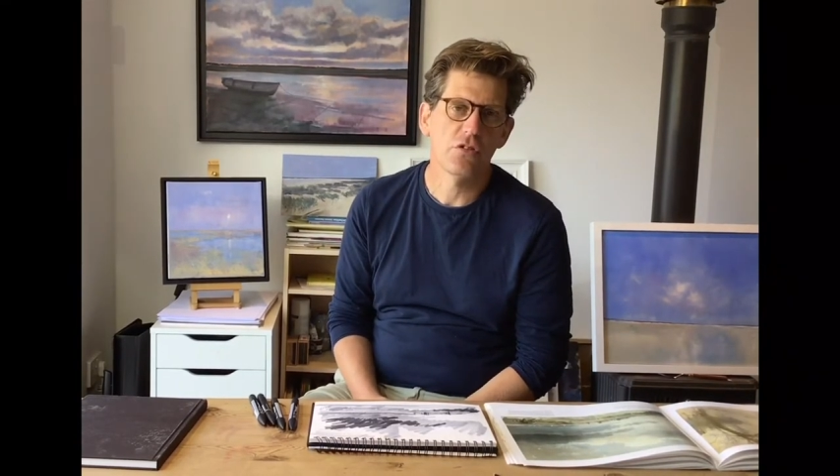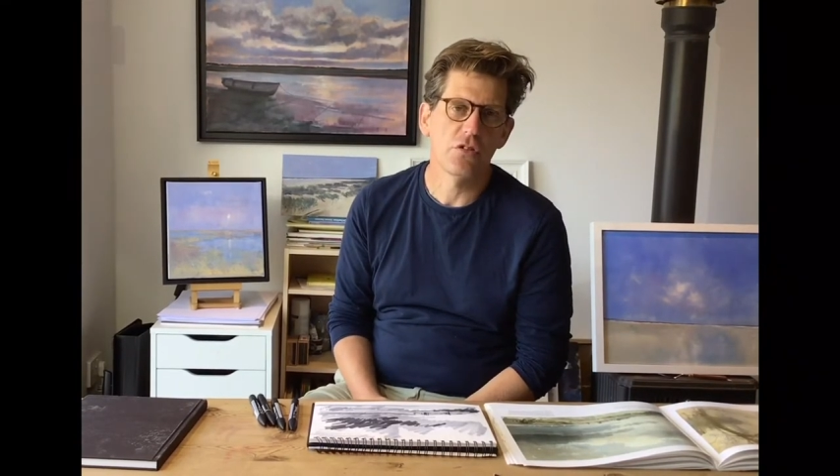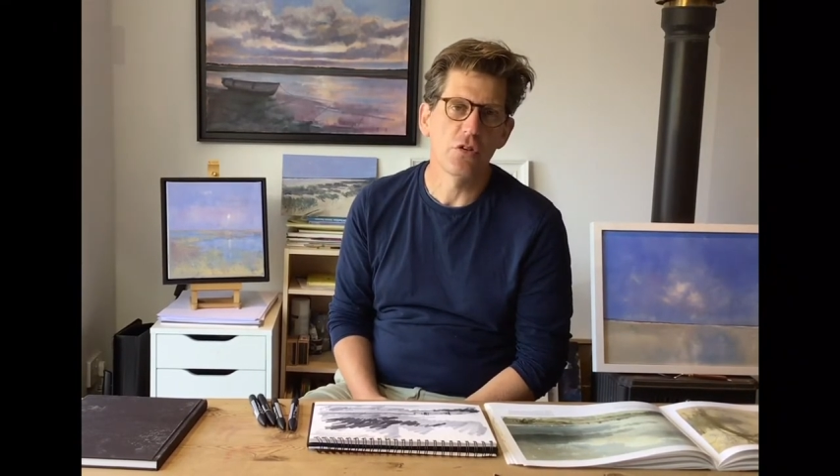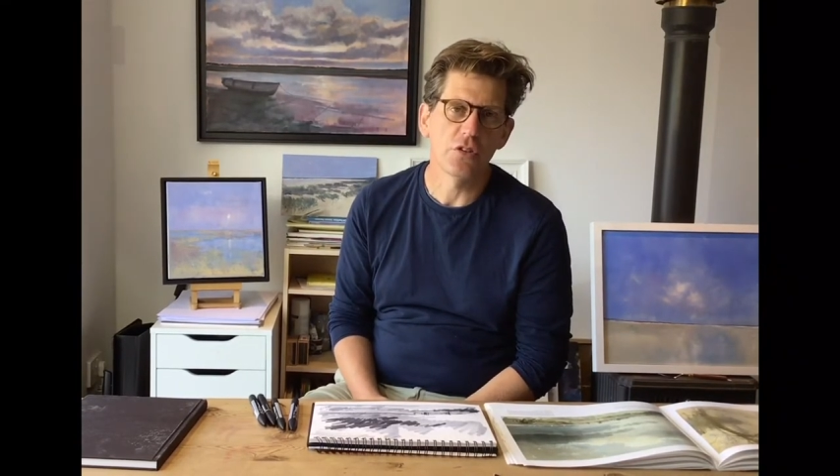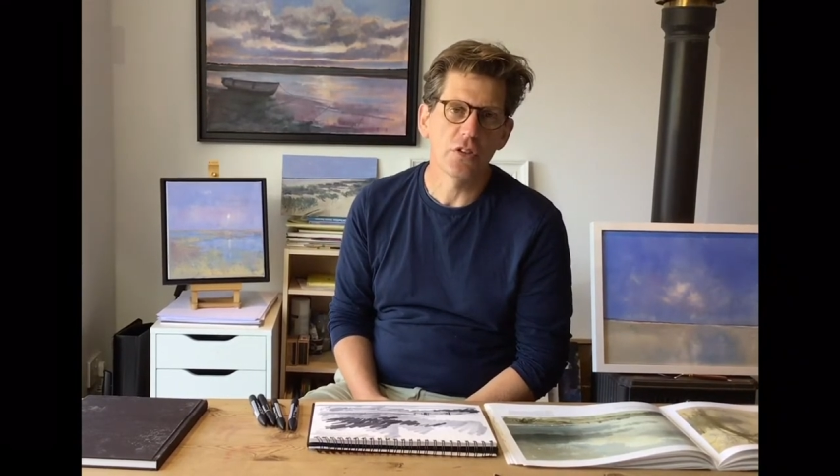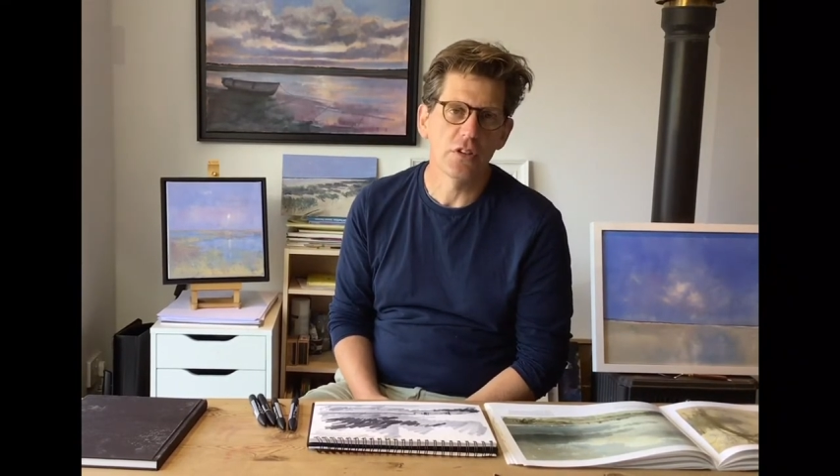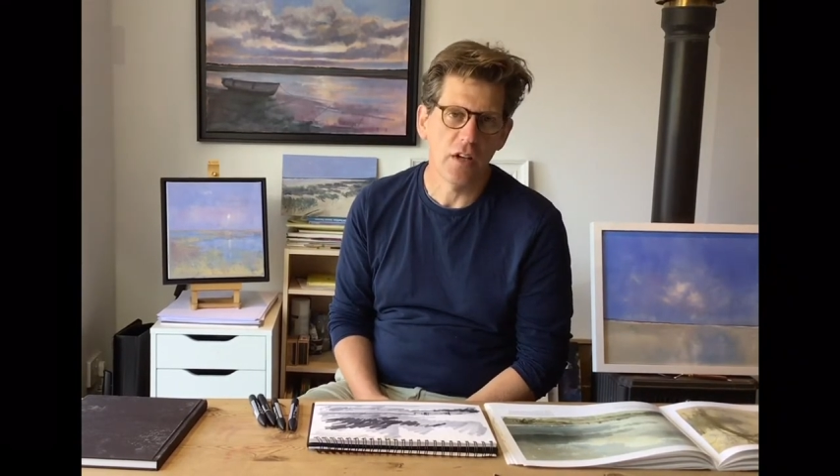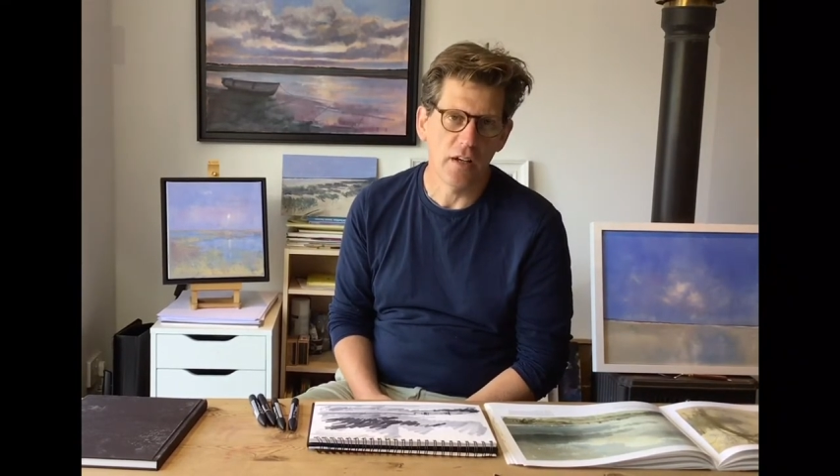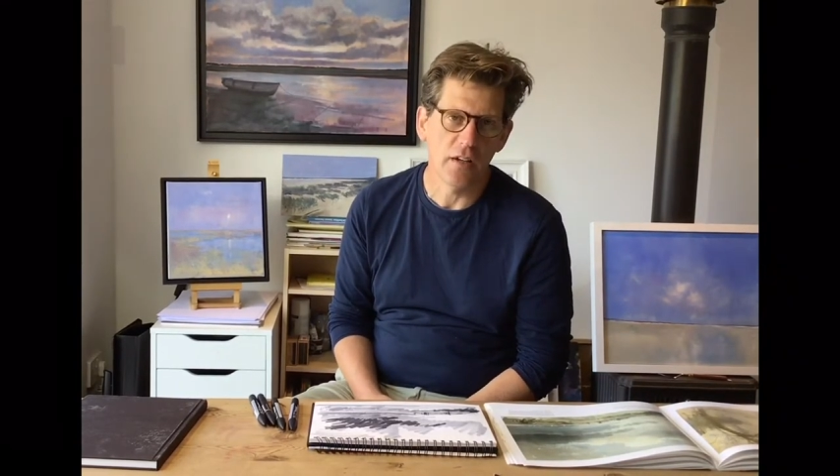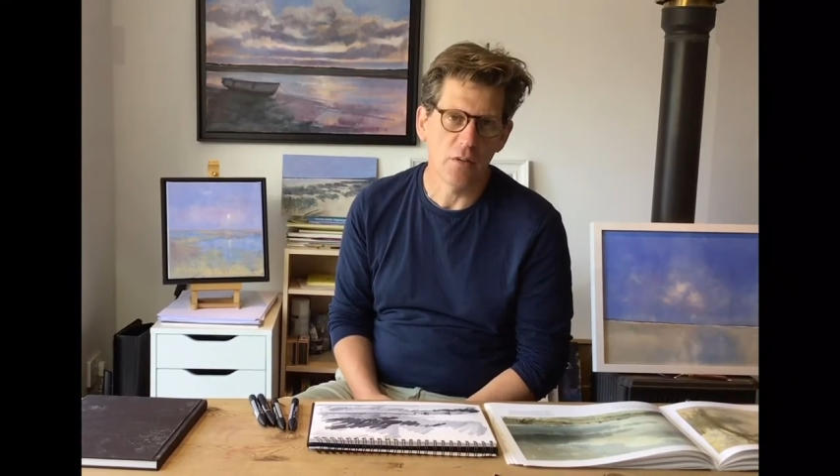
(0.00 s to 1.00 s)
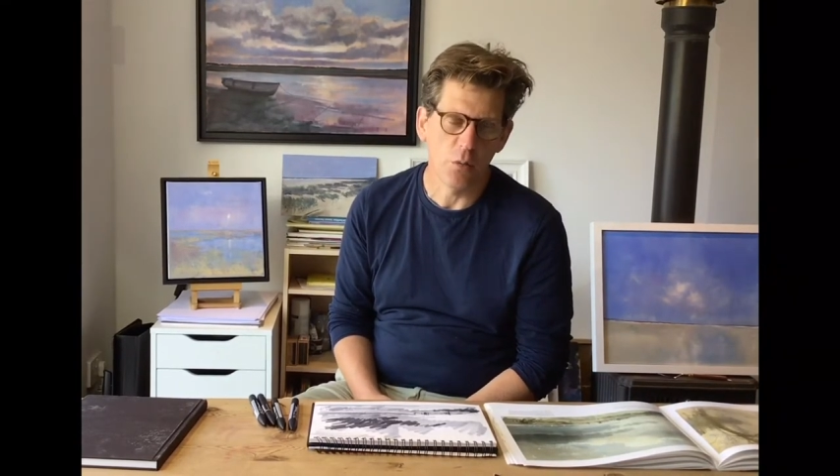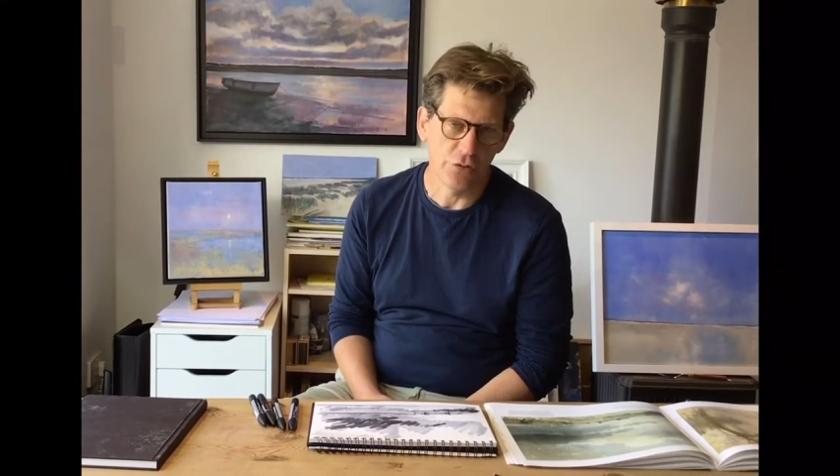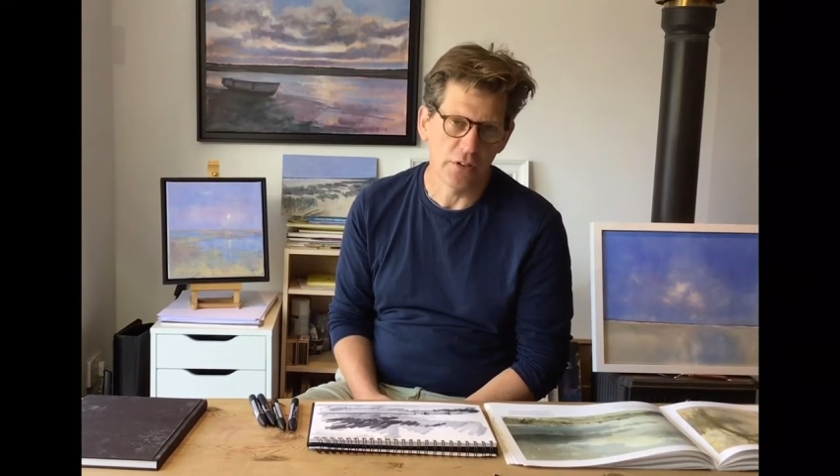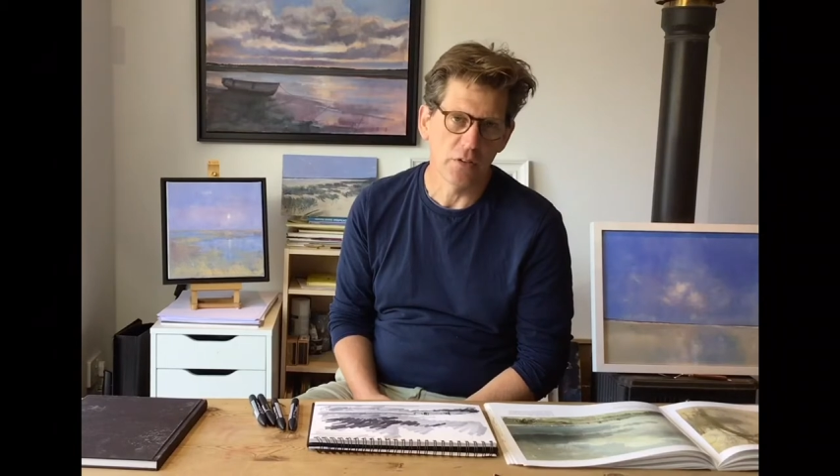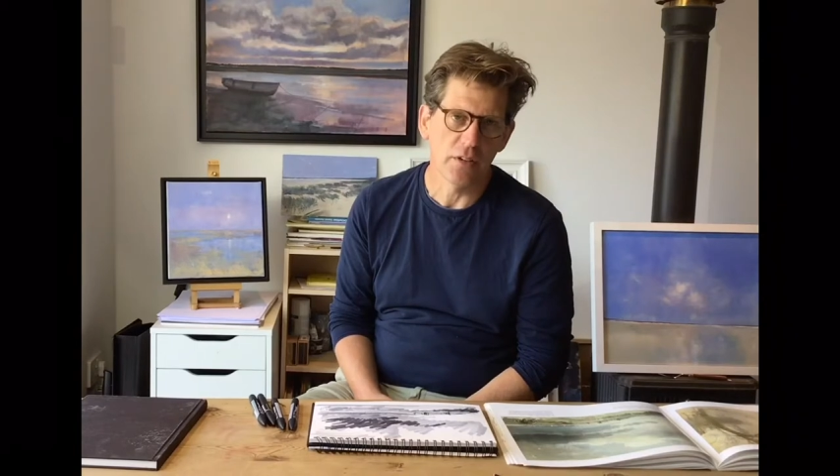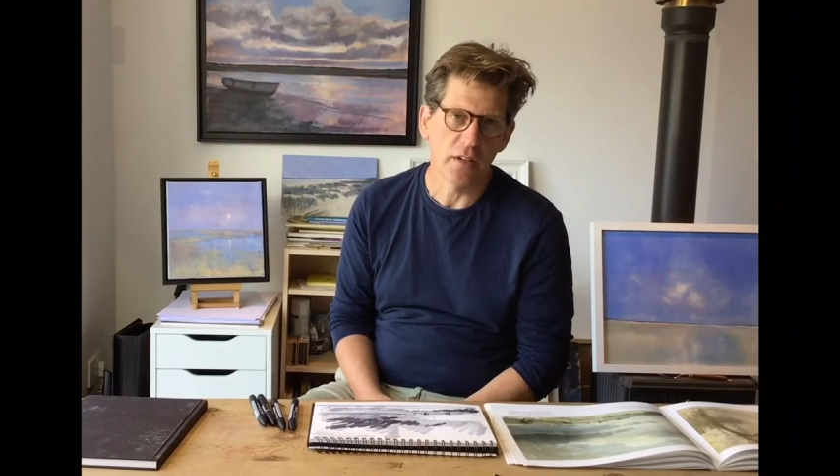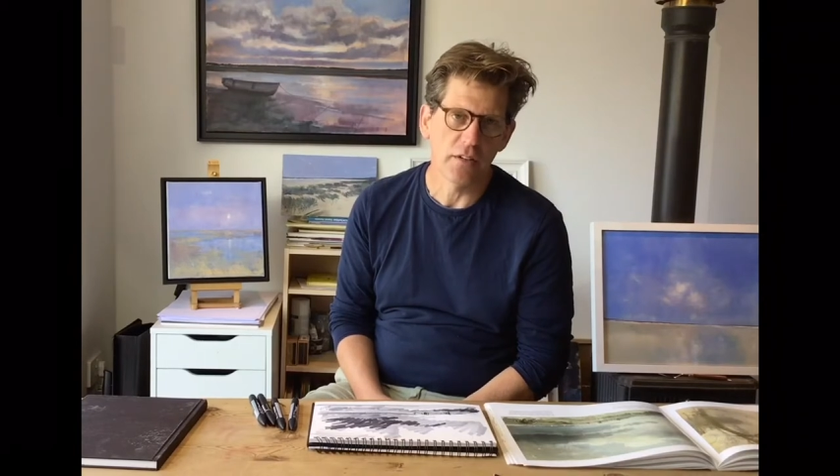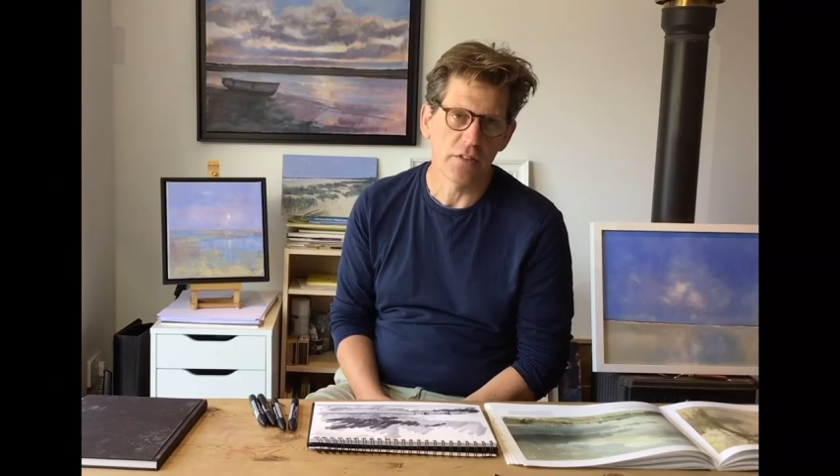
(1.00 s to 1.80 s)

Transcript: using colour or single colour